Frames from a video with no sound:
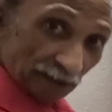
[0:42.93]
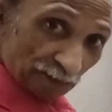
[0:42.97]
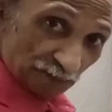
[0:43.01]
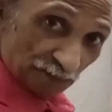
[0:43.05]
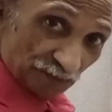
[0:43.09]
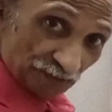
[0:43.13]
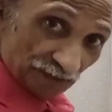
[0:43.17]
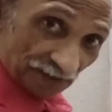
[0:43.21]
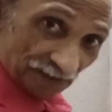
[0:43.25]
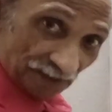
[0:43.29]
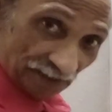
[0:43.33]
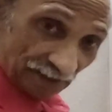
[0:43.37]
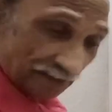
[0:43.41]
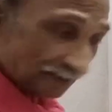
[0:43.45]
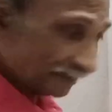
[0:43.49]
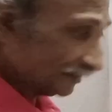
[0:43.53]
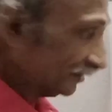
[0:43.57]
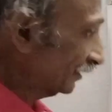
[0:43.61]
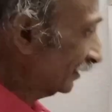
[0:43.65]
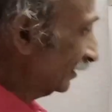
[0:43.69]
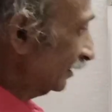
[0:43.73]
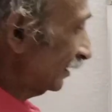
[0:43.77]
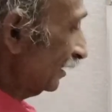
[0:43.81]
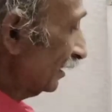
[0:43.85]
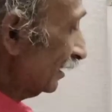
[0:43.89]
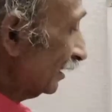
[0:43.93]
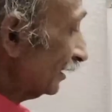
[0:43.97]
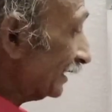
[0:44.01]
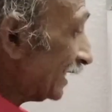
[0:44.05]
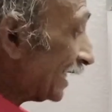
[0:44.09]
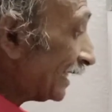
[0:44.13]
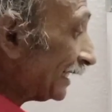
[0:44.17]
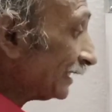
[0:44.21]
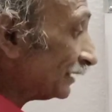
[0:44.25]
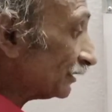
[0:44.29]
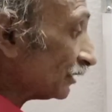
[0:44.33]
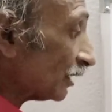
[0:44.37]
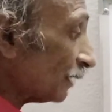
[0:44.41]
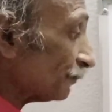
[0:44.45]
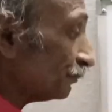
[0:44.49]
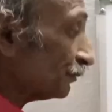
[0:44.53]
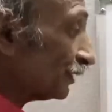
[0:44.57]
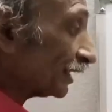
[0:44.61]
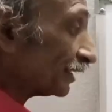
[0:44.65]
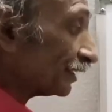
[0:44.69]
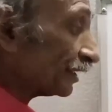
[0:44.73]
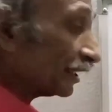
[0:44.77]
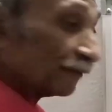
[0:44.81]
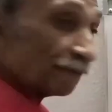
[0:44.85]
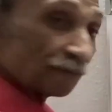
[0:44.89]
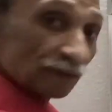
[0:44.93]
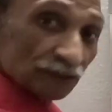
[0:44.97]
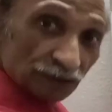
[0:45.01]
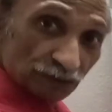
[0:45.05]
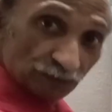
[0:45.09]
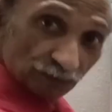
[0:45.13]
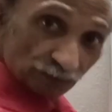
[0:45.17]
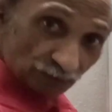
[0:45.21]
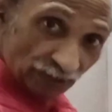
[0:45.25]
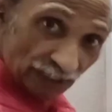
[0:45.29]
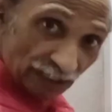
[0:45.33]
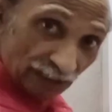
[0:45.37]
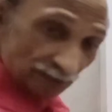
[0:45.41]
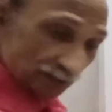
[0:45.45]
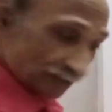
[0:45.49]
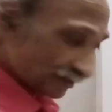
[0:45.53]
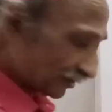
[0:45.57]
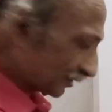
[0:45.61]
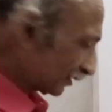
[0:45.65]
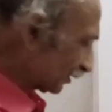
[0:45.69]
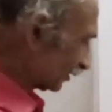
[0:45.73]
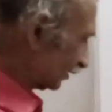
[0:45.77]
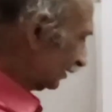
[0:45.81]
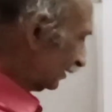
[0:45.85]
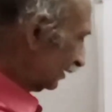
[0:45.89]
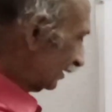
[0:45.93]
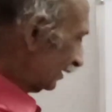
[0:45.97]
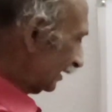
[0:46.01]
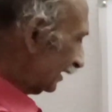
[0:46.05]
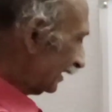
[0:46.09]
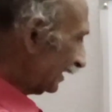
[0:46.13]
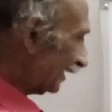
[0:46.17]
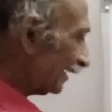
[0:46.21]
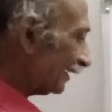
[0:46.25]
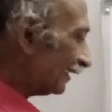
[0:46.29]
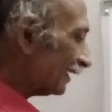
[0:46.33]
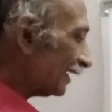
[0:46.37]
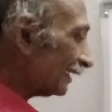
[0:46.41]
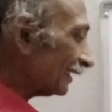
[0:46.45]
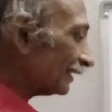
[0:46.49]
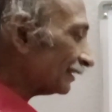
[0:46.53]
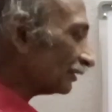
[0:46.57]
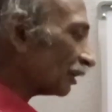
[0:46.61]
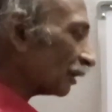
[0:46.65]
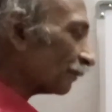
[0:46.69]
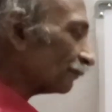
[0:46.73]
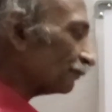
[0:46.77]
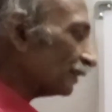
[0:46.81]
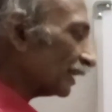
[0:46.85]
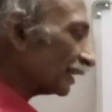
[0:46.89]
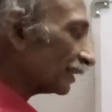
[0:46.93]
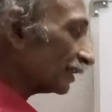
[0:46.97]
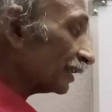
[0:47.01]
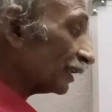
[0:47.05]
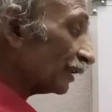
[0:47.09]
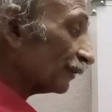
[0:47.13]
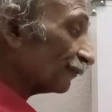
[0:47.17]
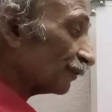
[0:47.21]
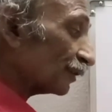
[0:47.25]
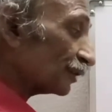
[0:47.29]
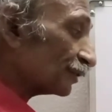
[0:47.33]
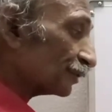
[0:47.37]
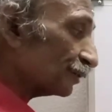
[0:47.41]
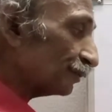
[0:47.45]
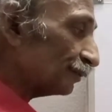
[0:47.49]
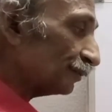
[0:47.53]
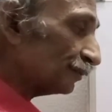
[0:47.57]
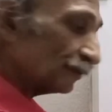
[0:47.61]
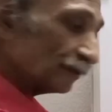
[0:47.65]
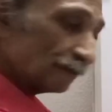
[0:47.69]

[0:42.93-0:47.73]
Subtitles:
object. Direct object refers to things. Indirect object refers to